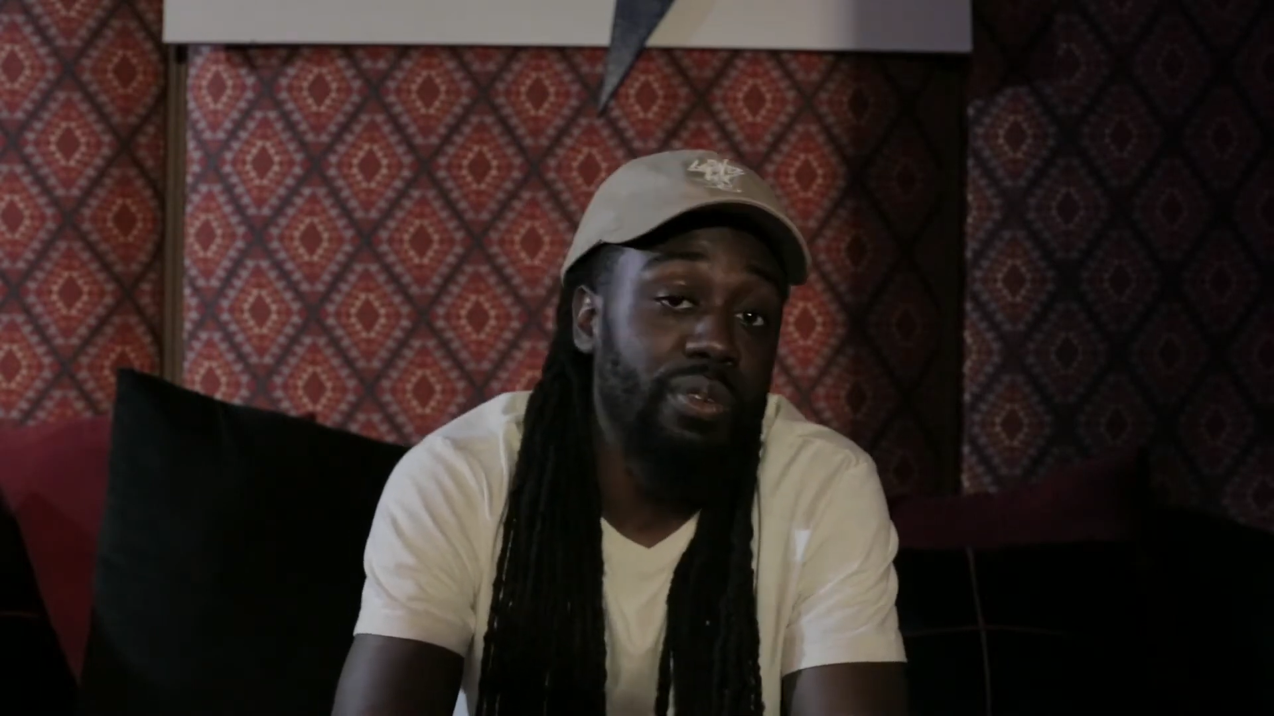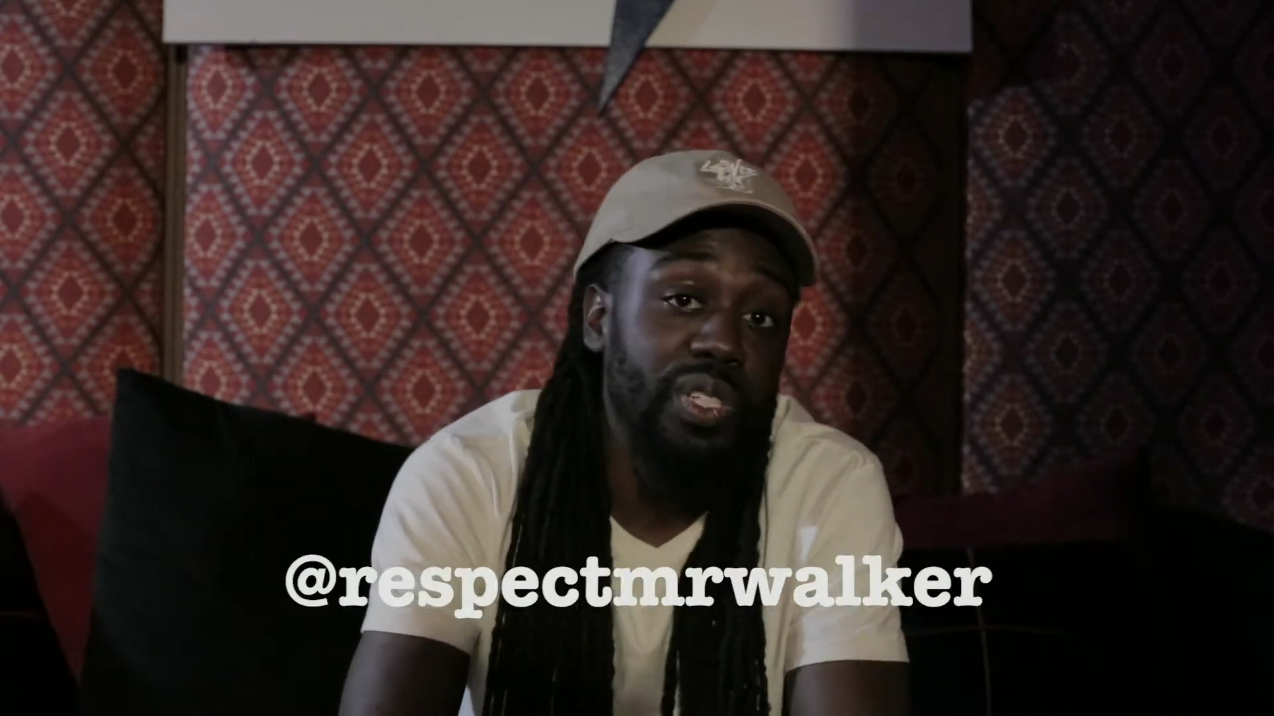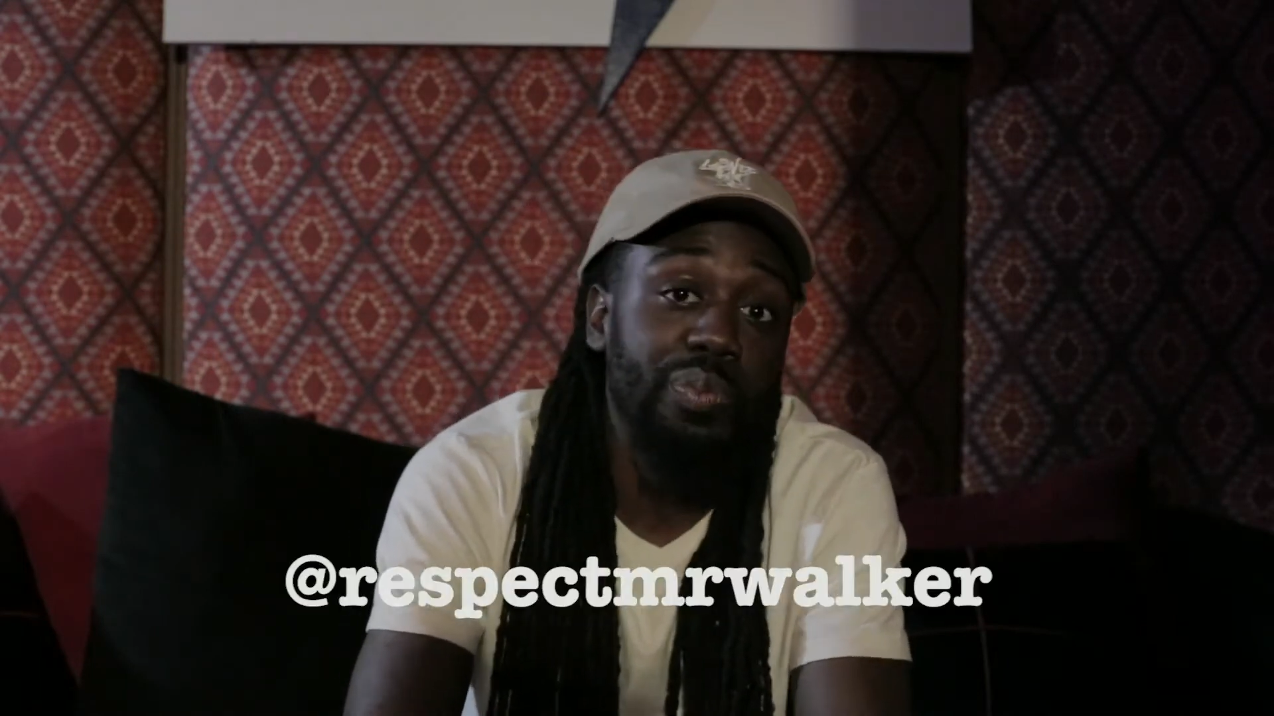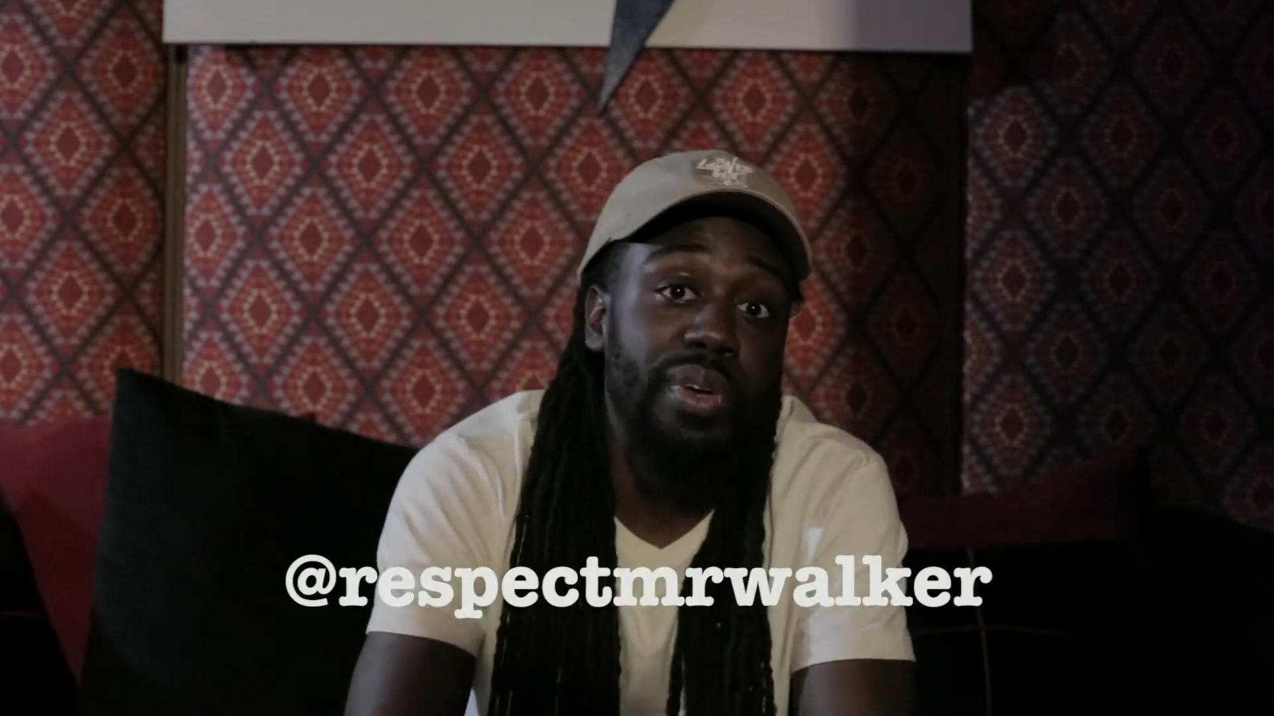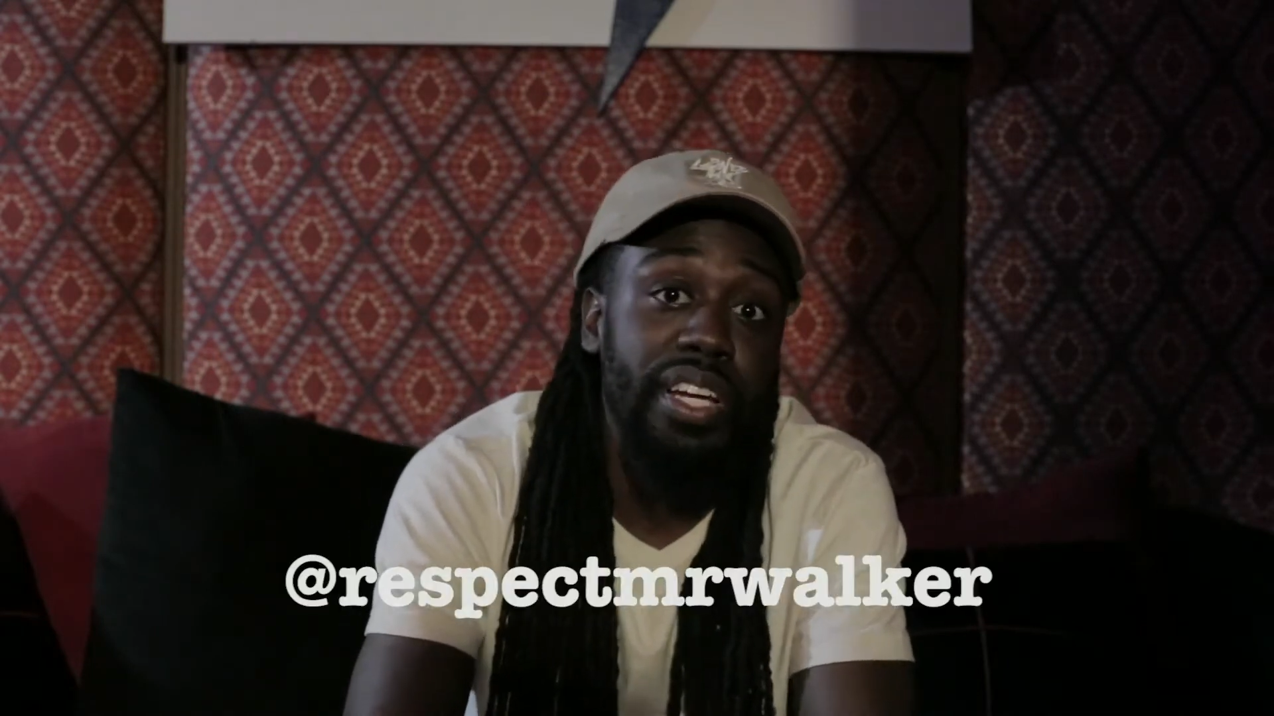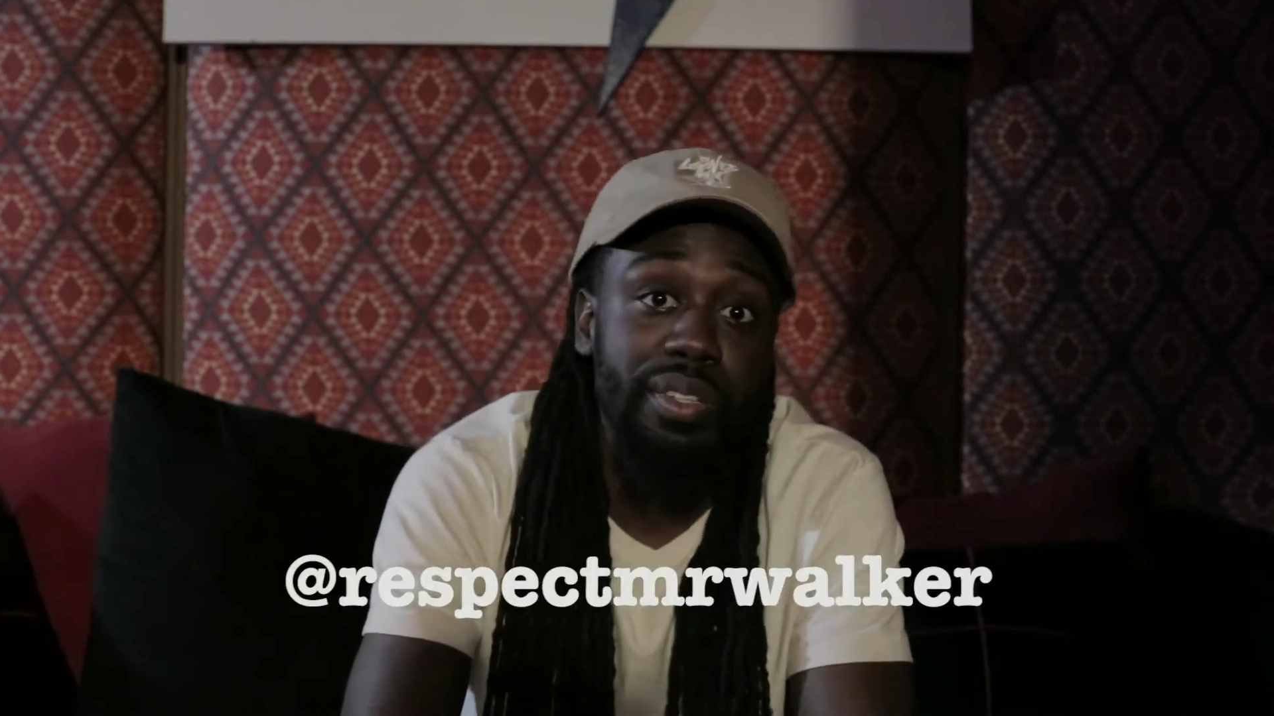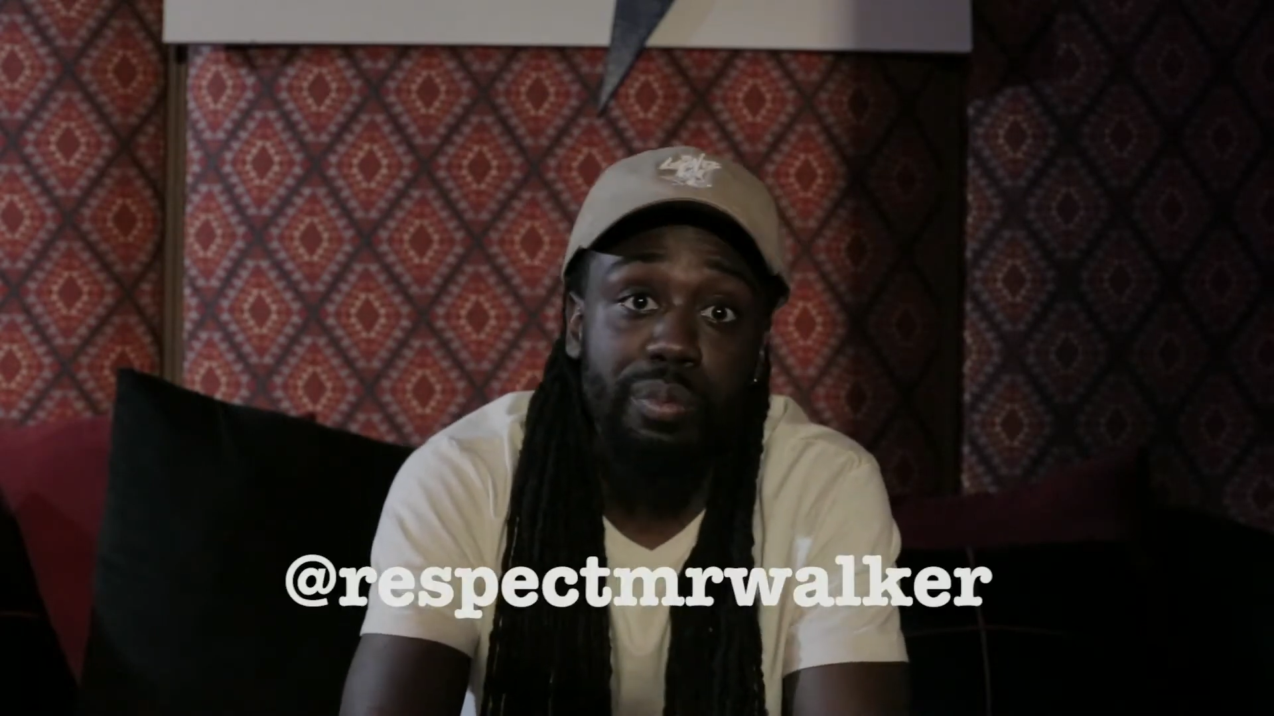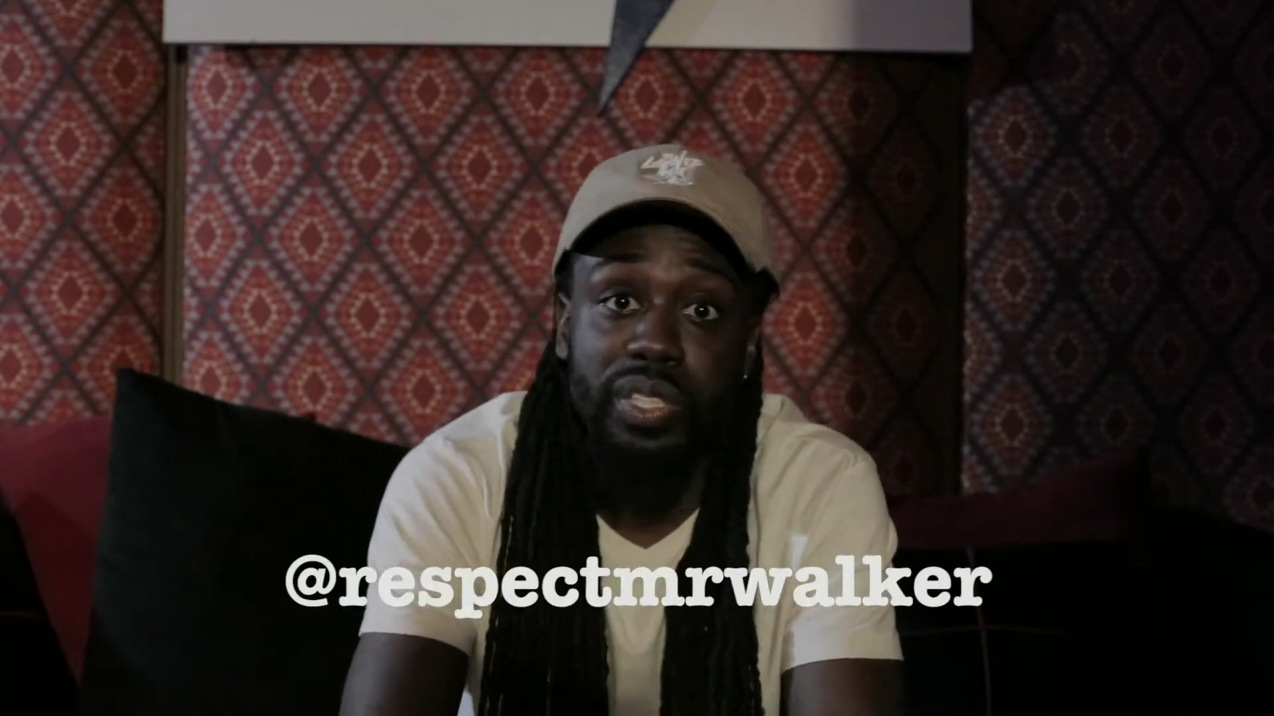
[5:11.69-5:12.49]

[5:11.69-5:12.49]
Respect